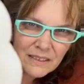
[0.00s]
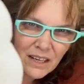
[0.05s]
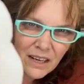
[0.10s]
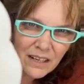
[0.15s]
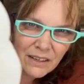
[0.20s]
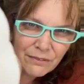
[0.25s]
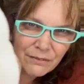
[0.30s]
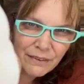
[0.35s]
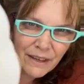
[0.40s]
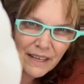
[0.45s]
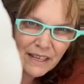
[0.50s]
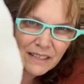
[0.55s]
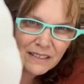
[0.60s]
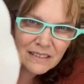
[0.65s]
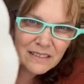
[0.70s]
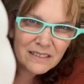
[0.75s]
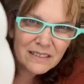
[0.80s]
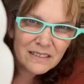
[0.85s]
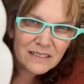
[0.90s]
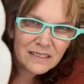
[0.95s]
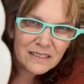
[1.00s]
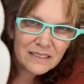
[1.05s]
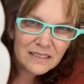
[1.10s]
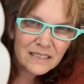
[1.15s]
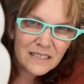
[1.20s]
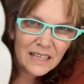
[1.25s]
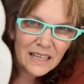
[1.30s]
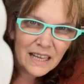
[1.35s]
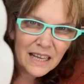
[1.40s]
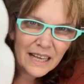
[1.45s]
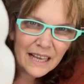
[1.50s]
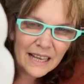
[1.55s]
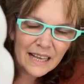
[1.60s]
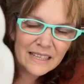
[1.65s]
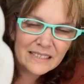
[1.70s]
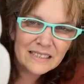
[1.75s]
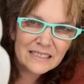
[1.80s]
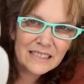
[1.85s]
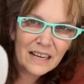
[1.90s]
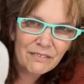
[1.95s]
It's got a face.
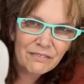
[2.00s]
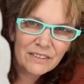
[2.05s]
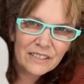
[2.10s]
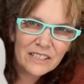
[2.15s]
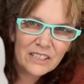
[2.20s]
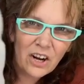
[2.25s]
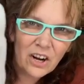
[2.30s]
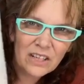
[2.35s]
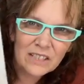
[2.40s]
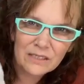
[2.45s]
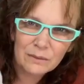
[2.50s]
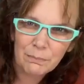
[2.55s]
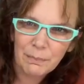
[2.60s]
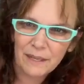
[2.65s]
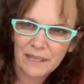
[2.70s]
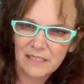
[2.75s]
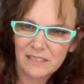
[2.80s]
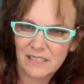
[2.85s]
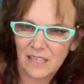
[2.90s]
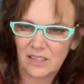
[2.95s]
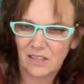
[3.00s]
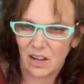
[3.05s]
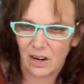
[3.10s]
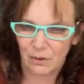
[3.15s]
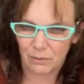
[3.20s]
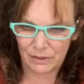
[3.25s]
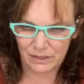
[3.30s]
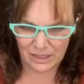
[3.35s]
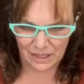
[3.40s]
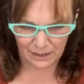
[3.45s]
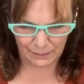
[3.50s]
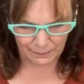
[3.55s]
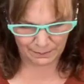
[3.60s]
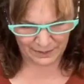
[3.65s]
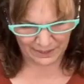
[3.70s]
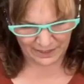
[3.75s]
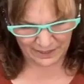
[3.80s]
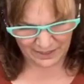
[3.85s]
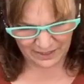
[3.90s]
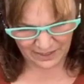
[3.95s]
It's definitely not as big as I thought it was going to
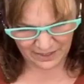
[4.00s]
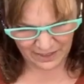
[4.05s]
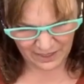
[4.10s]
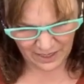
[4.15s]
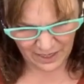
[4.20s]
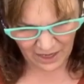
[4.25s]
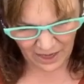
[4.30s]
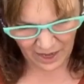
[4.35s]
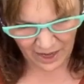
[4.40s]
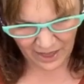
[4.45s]
be.